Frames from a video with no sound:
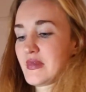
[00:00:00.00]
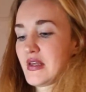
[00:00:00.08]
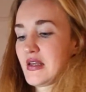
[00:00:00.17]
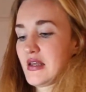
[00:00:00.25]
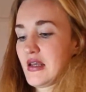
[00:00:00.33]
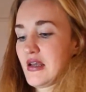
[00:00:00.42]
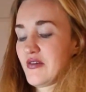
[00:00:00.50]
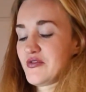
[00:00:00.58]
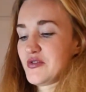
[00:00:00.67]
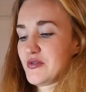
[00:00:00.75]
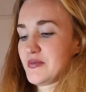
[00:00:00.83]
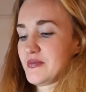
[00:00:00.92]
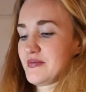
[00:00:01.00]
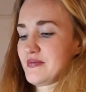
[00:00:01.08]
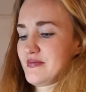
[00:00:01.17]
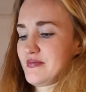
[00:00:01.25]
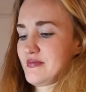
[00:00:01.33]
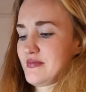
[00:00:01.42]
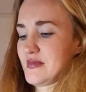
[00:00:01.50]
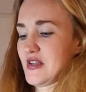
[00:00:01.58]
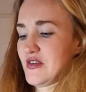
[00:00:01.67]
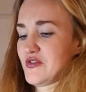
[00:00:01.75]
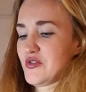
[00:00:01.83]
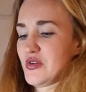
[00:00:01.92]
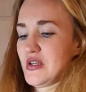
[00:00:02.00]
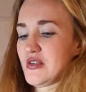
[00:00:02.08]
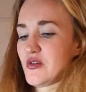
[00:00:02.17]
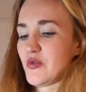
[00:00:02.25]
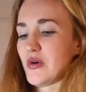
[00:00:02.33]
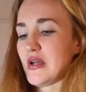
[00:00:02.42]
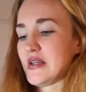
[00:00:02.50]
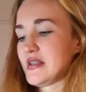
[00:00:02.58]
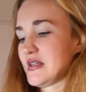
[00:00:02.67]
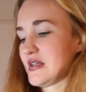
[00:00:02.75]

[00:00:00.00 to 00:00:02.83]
You have to eat quite